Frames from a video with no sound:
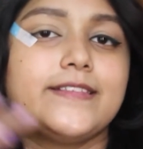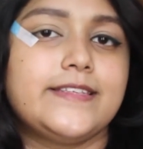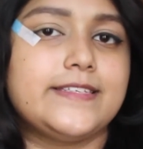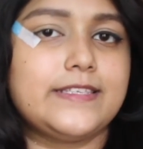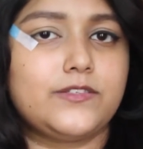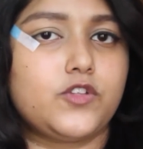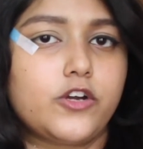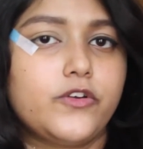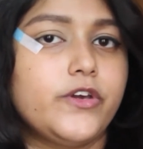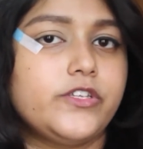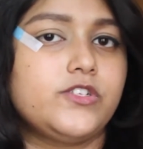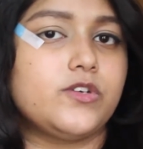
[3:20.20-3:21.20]
This is
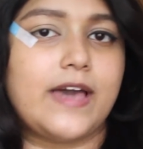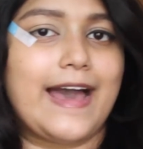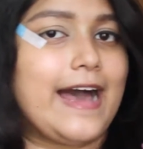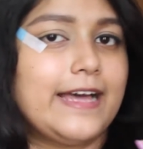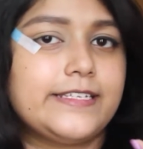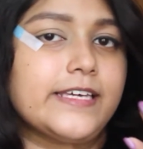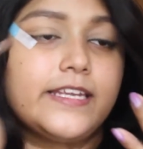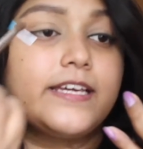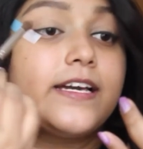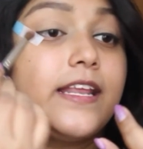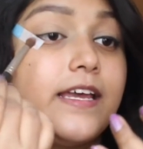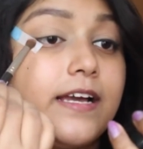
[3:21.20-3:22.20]
not going to add
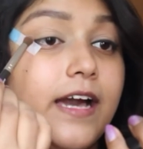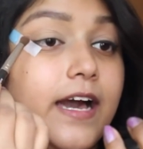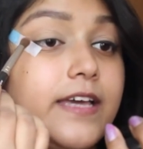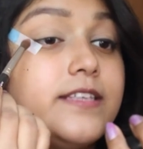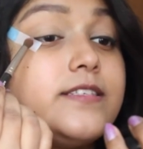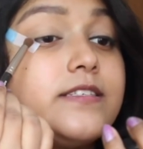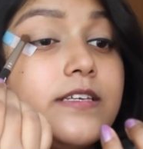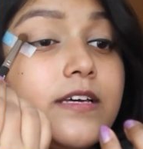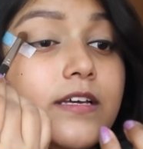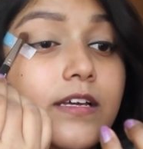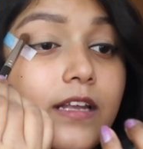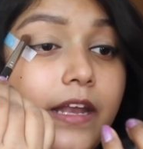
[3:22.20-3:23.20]
any color
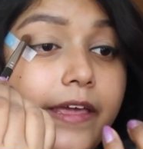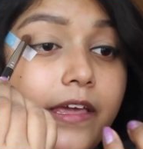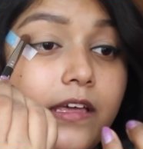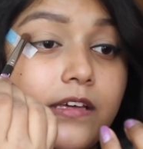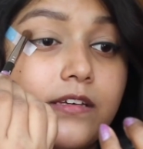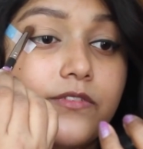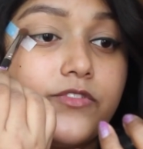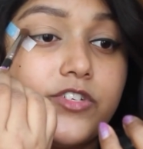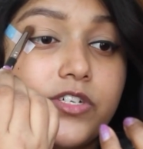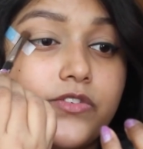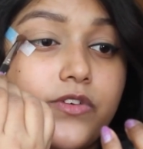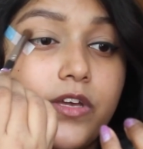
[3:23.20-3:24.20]
guys, like
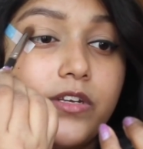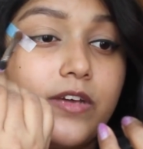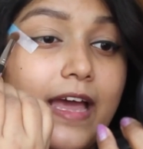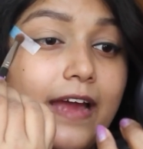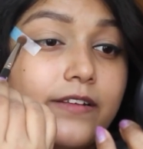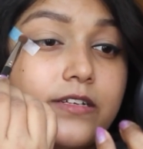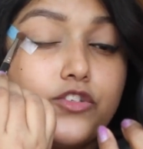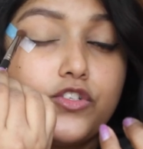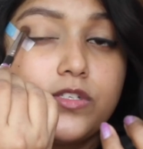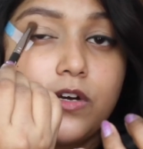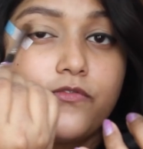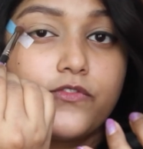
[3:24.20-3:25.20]
just going to add a
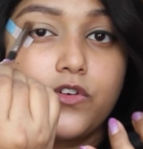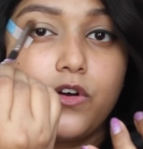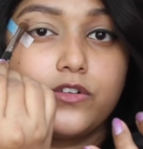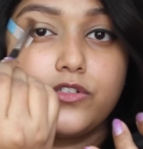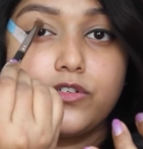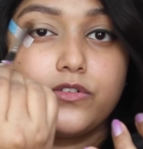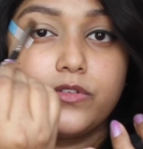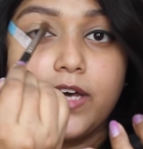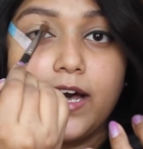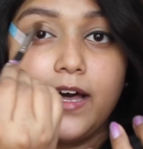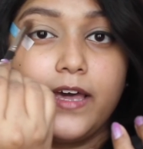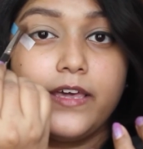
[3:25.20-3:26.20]
soft contour to
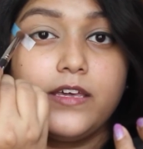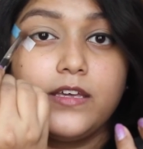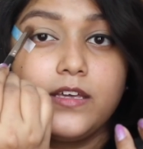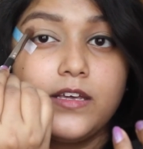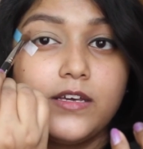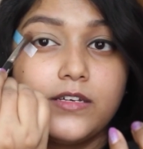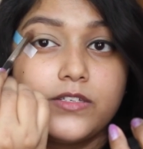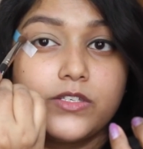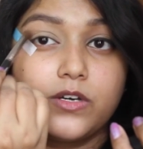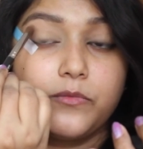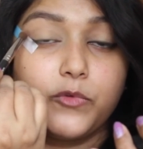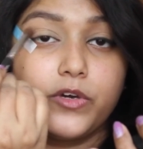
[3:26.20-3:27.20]
the eye.
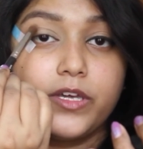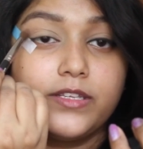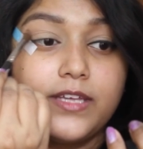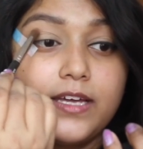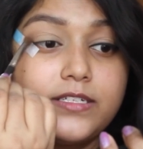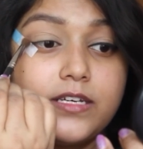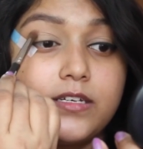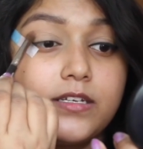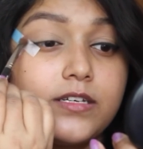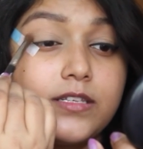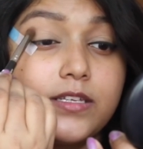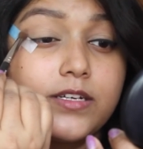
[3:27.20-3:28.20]
So I'm going back
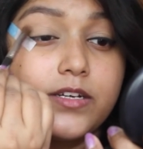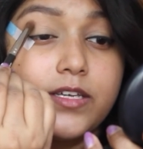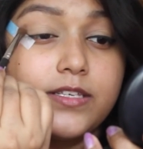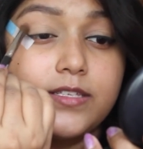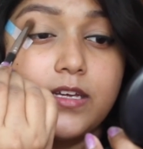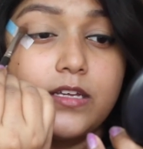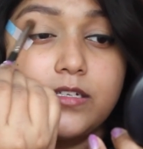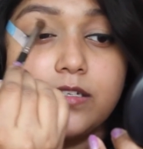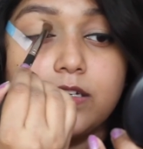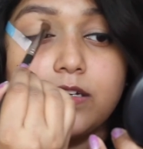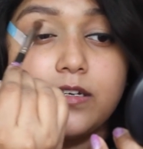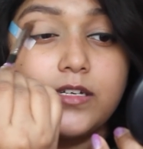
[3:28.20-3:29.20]
in the crease and a
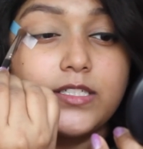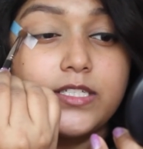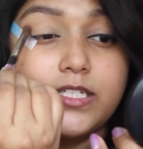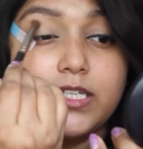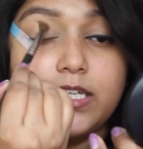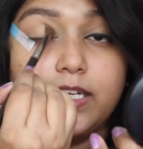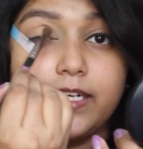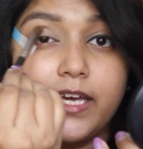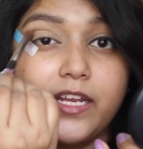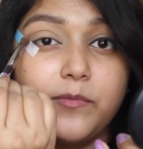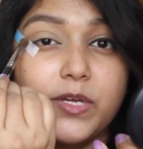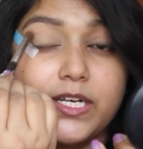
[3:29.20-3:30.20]
teeny
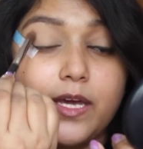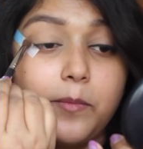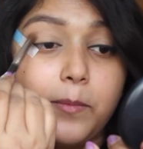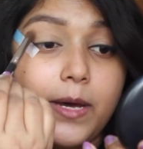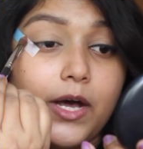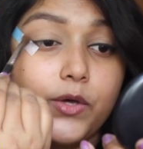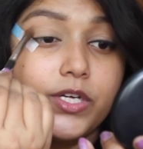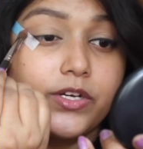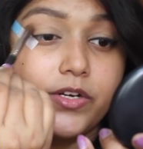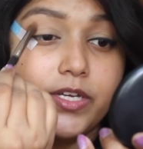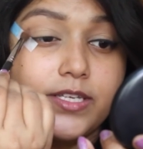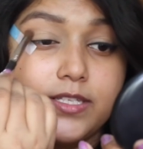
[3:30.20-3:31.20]
tiny bit above the
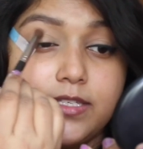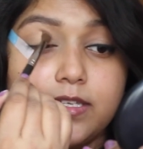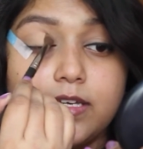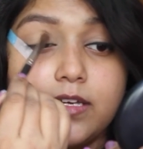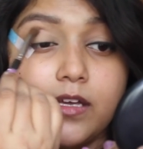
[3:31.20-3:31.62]
crease.